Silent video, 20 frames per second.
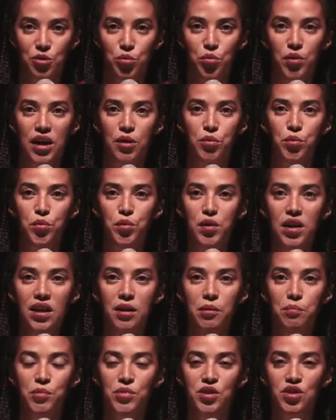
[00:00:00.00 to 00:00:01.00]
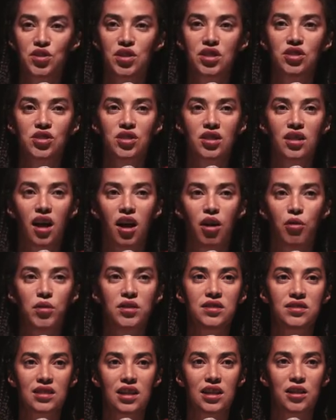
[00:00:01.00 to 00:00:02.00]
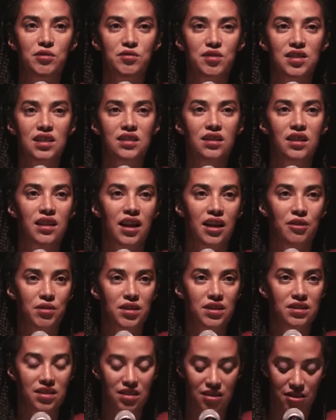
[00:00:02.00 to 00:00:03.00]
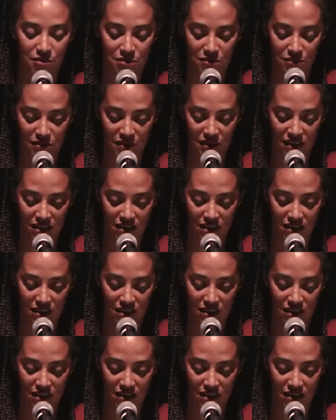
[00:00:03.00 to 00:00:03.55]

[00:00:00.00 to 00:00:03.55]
where we position ourselves in the narrative.